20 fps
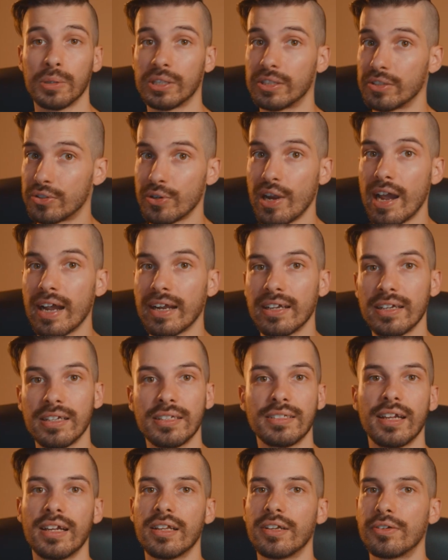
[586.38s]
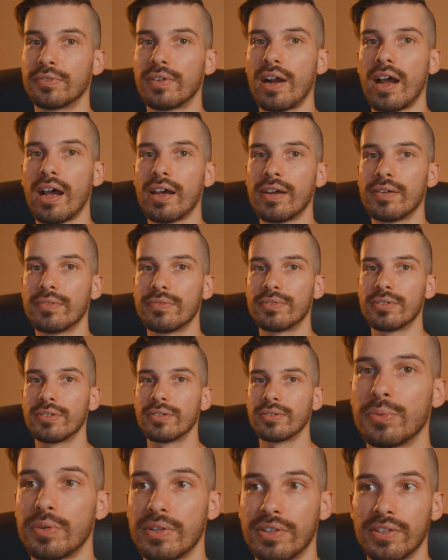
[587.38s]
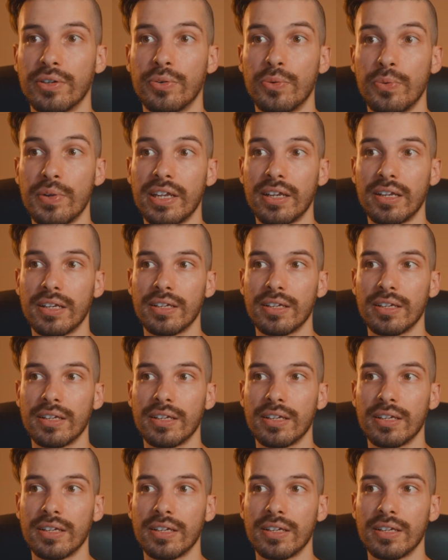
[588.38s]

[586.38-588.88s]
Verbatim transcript: but the tracking said it arrived within a week.